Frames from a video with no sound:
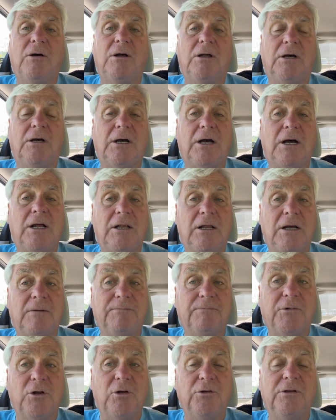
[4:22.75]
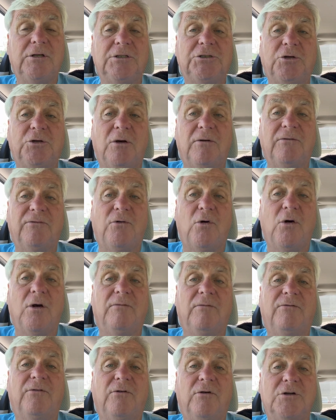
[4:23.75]
I'll, I'll upload the short
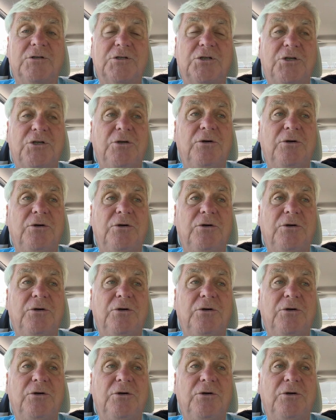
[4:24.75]
form first